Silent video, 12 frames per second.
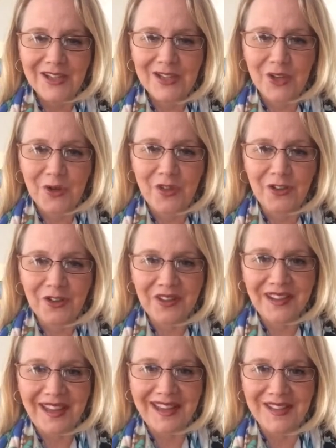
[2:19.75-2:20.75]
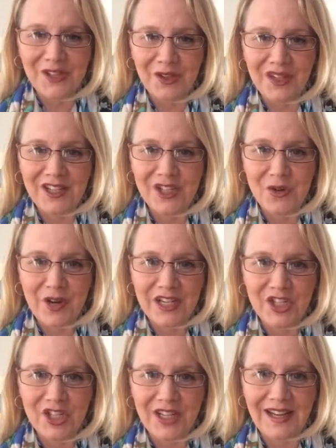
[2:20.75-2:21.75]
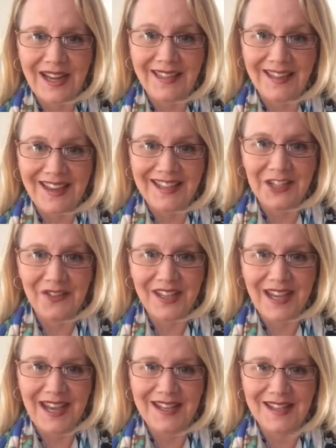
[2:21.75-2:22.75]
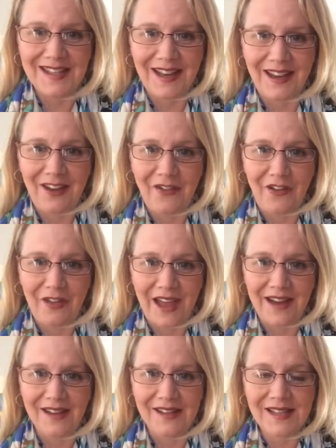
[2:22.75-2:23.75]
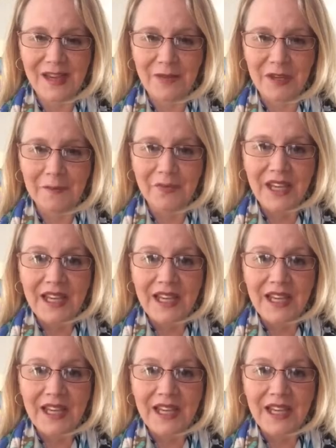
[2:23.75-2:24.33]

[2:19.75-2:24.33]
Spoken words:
So thoroughly answer each question at the end of the case study for that assignment.